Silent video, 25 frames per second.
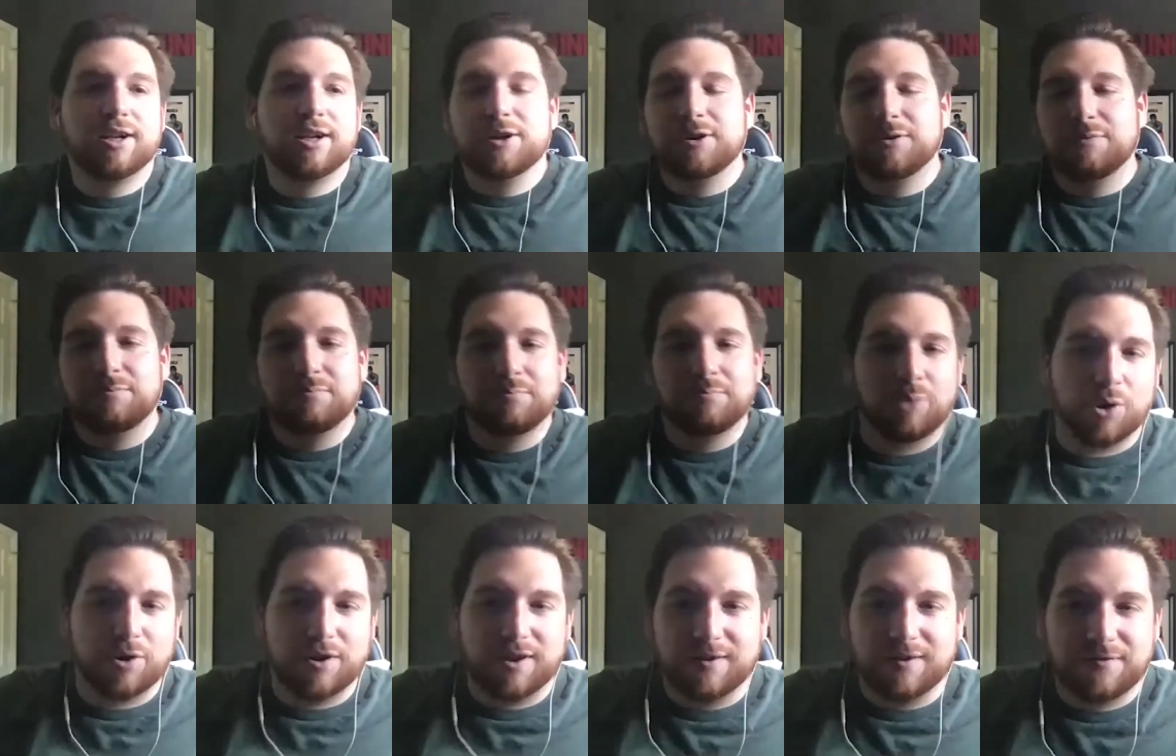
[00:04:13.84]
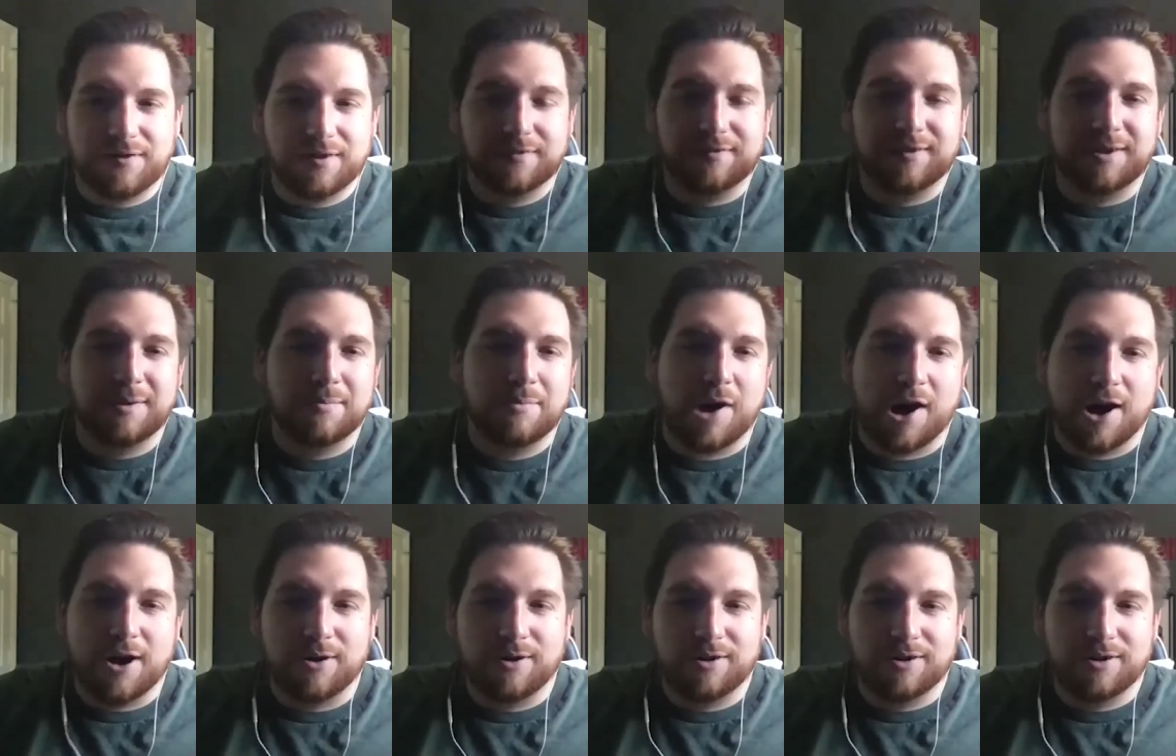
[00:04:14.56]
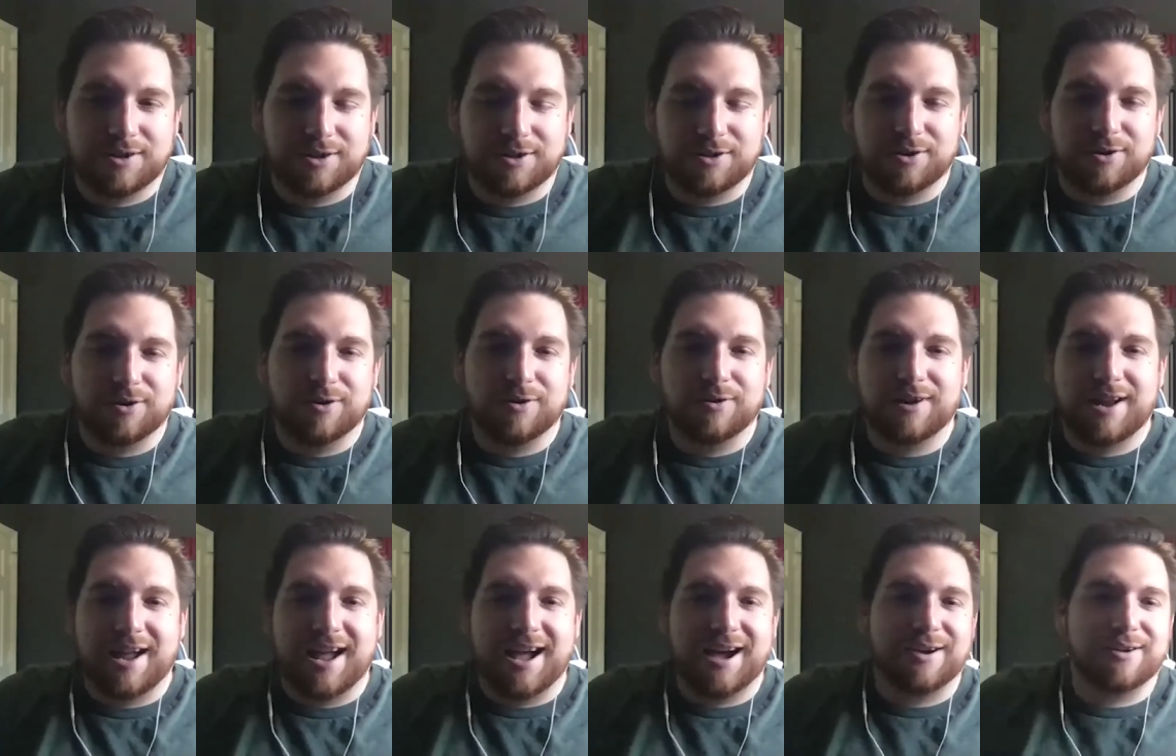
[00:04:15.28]
more than fifty bottles in your own
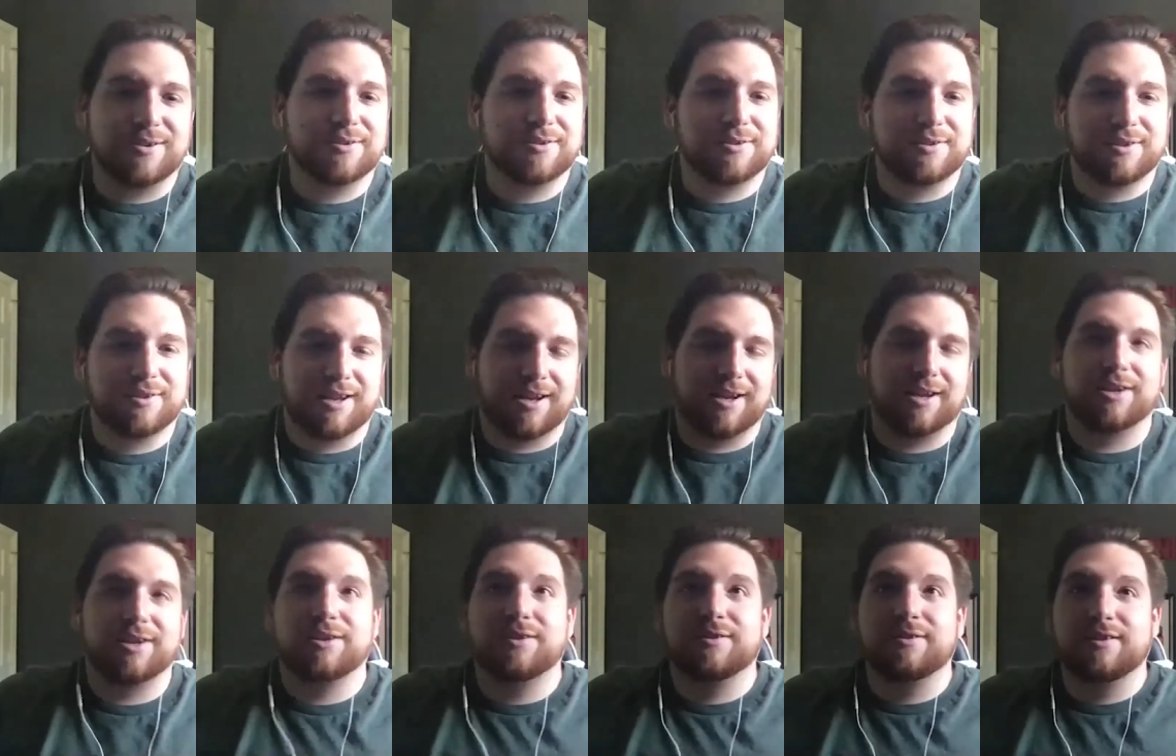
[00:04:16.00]
house, like